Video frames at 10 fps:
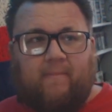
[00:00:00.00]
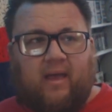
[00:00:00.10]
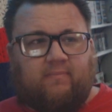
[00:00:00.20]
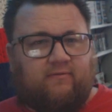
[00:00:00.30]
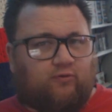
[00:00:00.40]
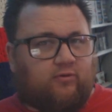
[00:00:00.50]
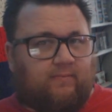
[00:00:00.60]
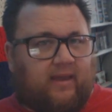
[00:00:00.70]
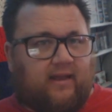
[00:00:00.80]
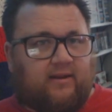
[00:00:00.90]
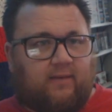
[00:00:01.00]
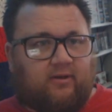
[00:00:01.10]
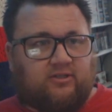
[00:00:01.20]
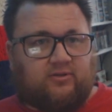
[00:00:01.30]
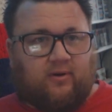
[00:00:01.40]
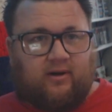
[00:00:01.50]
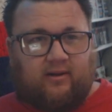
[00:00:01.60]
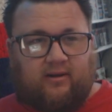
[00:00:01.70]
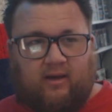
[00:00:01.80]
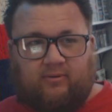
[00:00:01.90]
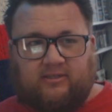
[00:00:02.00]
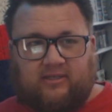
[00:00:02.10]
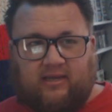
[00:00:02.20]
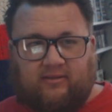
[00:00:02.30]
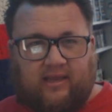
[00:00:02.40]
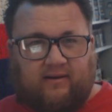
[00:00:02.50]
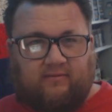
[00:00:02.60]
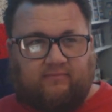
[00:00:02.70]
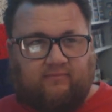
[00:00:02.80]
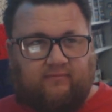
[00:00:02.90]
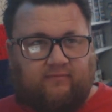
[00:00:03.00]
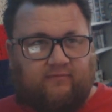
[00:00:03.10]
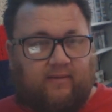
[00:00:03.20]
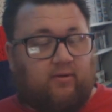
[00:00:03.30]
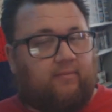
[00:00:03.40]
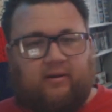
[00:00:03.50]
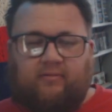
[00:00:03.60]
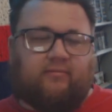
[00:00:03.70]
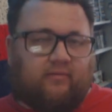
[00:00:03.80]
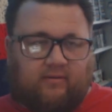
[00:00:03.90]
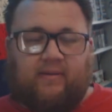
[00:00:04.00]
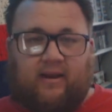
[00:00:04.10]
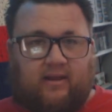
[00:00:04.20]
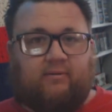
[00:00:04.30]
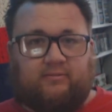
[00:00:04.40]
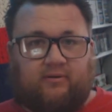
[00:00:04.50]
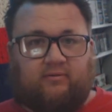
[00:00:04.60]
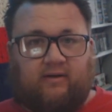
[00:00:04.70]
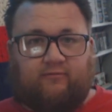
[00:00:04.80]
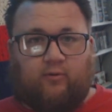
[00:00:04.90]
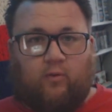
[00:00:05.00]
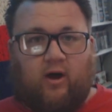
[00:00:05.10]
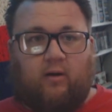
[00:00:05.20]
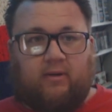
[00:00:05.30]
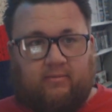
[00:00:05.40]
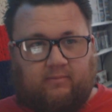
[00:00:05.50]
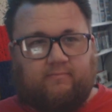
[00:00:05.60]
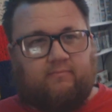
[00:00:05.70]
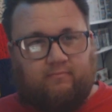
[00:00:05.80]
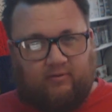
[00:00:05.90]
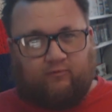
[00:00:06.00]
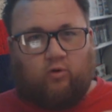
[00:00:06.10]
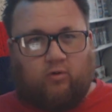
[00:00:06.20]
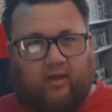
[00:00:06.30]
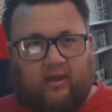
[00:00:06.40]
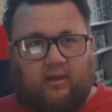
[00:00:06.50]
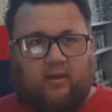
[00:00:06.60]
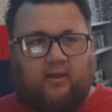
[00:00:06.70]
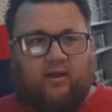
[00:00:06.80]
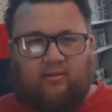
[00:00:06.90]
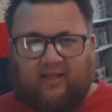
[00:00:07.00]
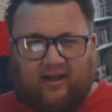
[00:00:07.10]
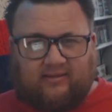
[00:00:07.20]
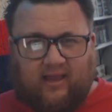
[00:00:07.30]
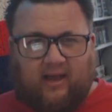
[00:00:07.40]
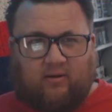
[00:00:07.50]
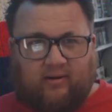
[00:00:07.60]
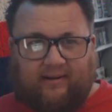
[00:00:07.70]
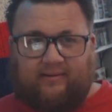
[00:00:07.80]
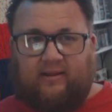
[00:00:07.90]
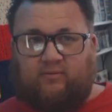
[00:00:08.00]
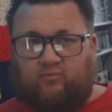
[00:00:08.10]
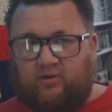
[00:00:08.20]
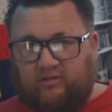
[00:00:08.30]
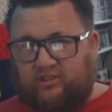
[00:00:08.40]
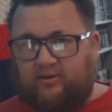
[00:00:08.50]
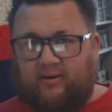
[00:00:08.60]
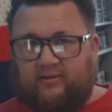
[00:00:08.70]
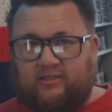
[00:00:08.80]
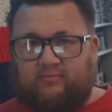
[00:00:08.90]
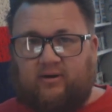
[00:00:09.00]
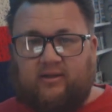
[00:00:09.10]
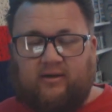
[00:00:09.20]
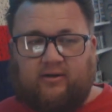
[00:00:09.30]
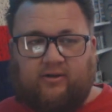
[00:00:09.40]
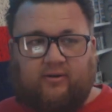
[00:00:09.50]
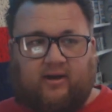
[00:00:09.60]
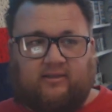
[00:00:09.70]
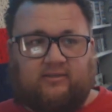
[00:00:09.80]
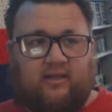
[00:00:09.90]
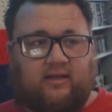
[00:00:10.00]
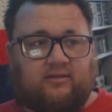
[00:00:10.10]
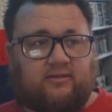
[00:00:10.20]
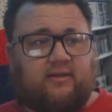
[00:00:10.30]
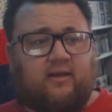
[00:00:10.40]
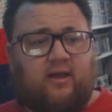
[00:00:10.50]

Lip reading: Back before the pandemic started, I want to say late Feb. I mean, the pandemic's been around for a while, but I mean before like lockdown and it really started to spread here in the United States.